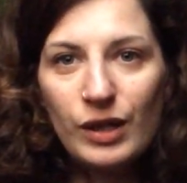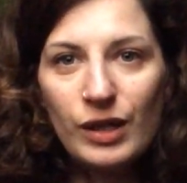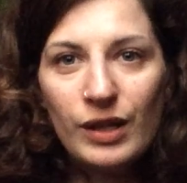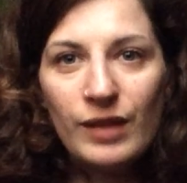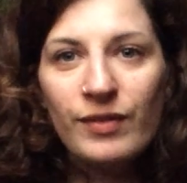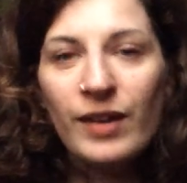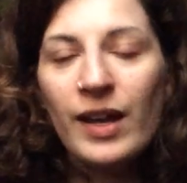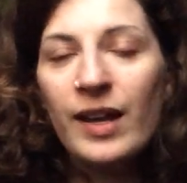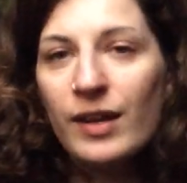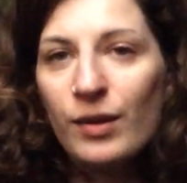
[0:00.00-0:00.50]

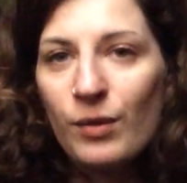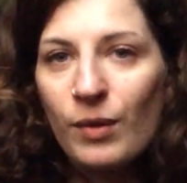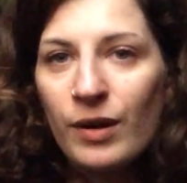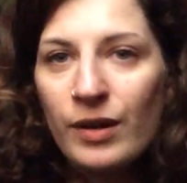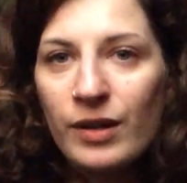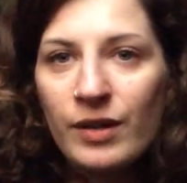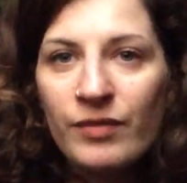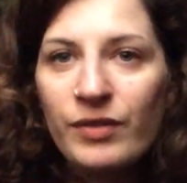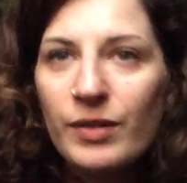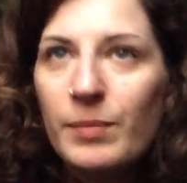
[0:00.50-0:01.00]
if
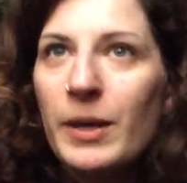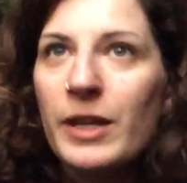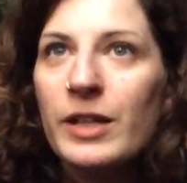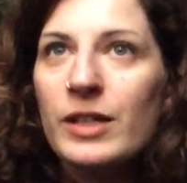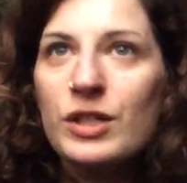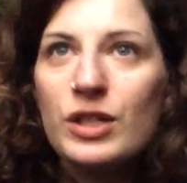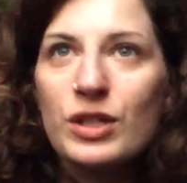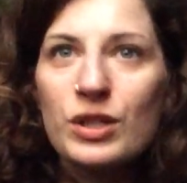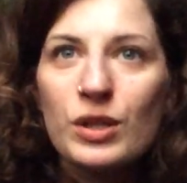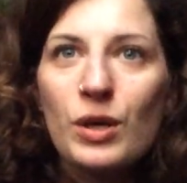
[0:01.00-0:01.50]

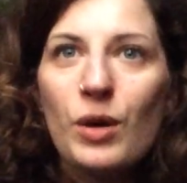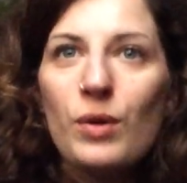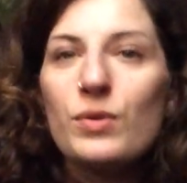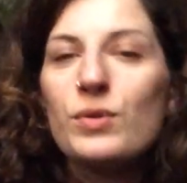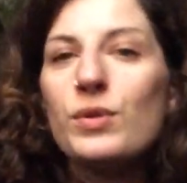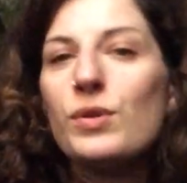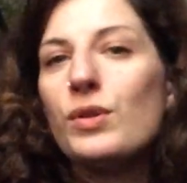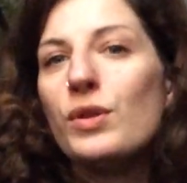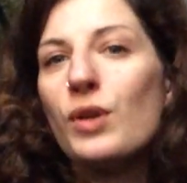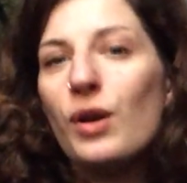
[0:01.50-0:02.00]
everybody just
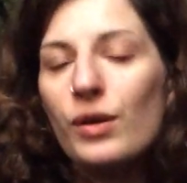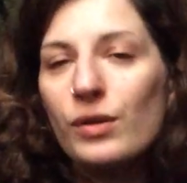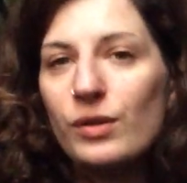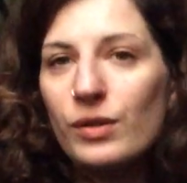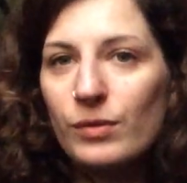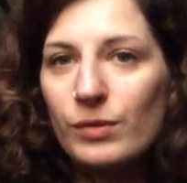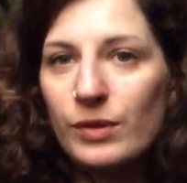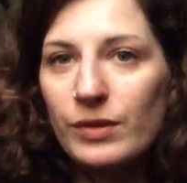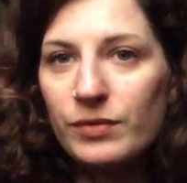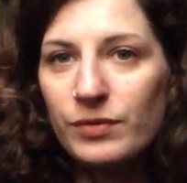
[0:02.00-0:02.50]
goes to the
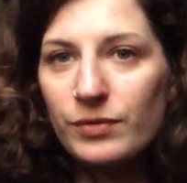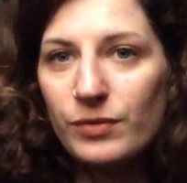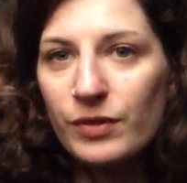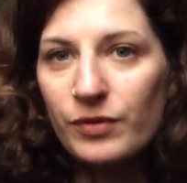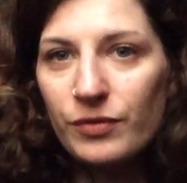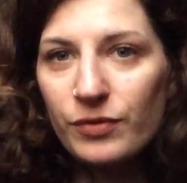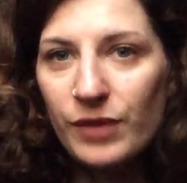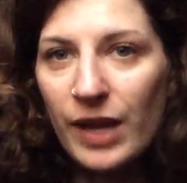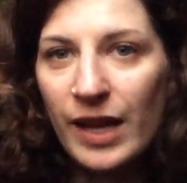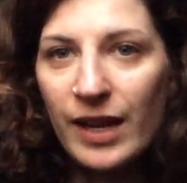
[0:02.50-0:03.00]
doctor
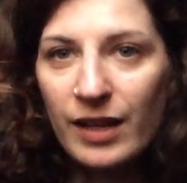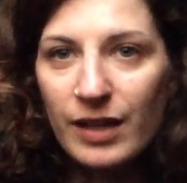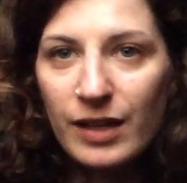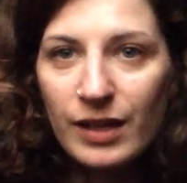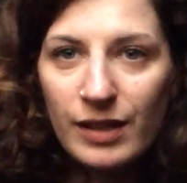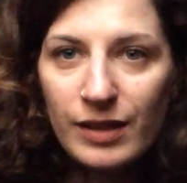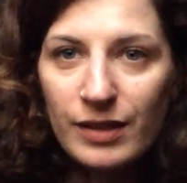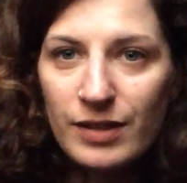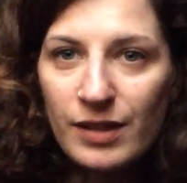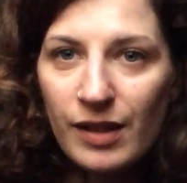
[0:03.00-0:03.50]
with
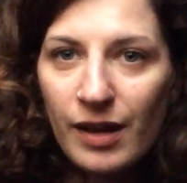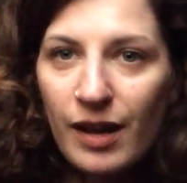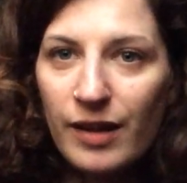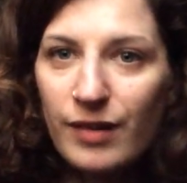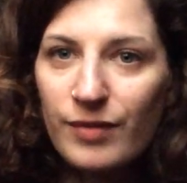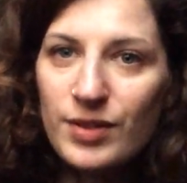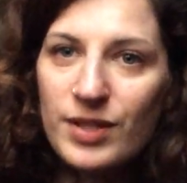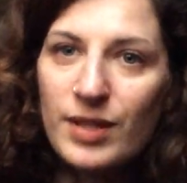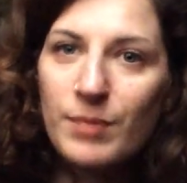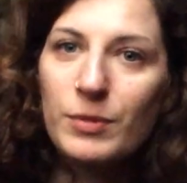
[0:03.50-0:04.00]
any
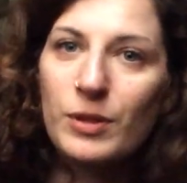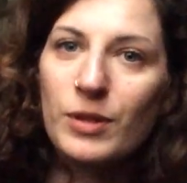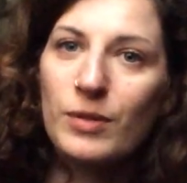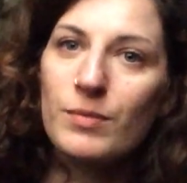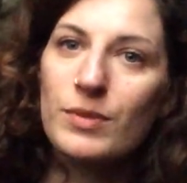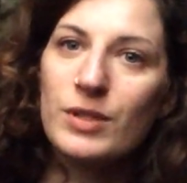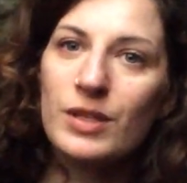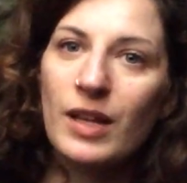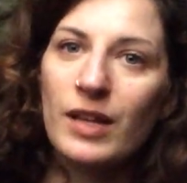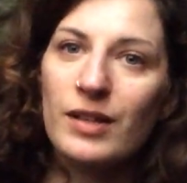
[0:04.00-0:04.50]
kind of
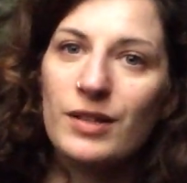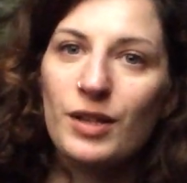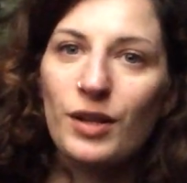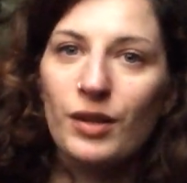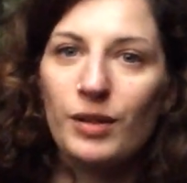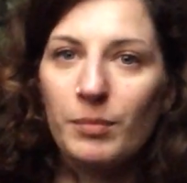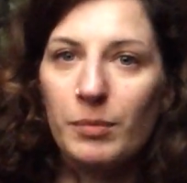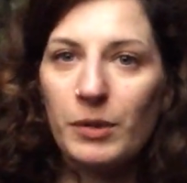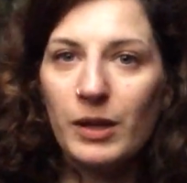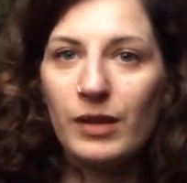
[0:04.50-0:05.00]
symptoms, that's
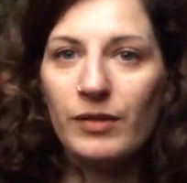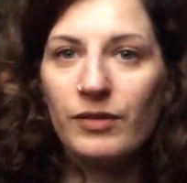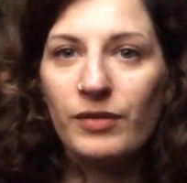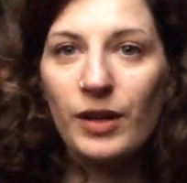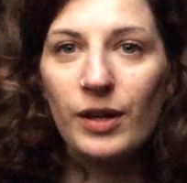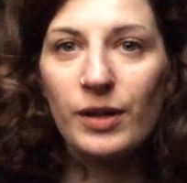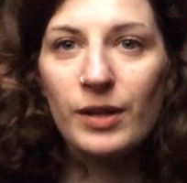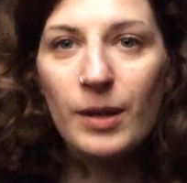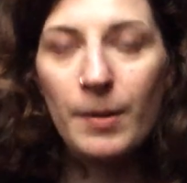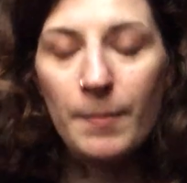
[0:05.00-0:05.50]
gonna be
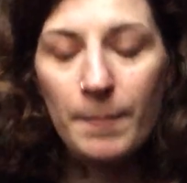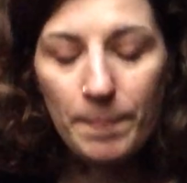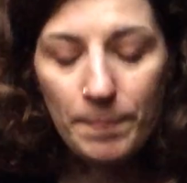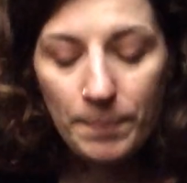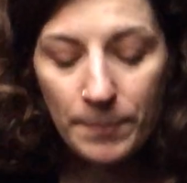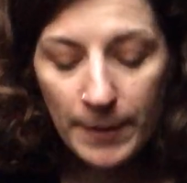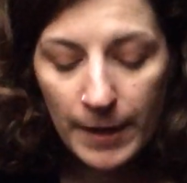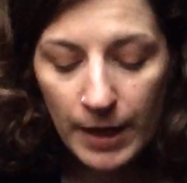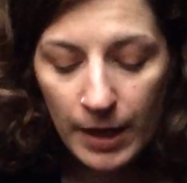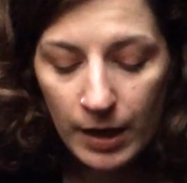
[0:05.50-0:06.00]
fucked up.
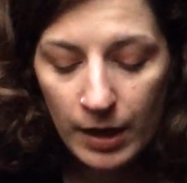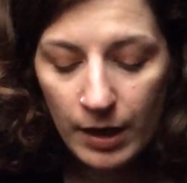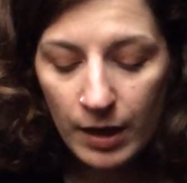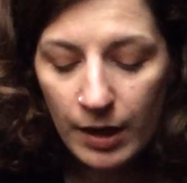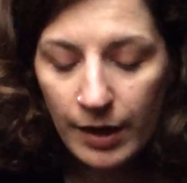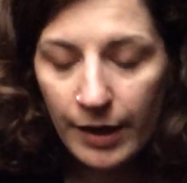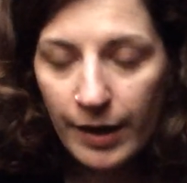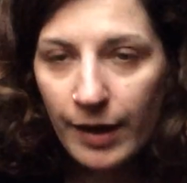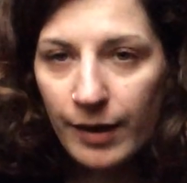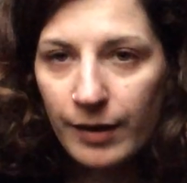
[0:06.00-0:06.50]

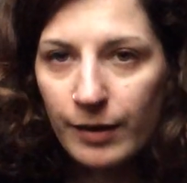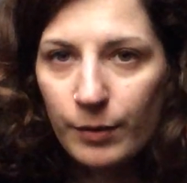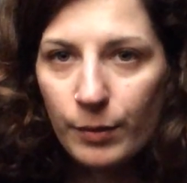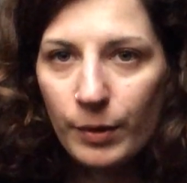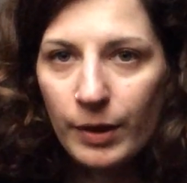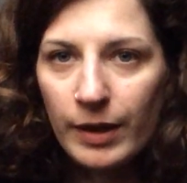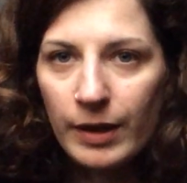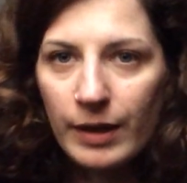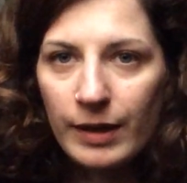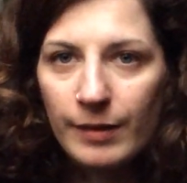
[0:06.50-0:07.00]

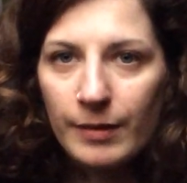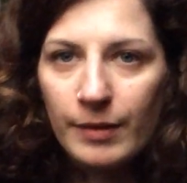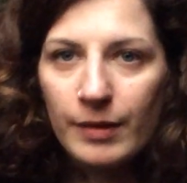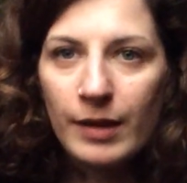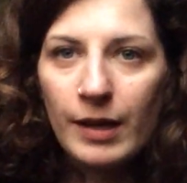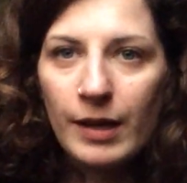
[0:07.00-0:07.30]
Anyway,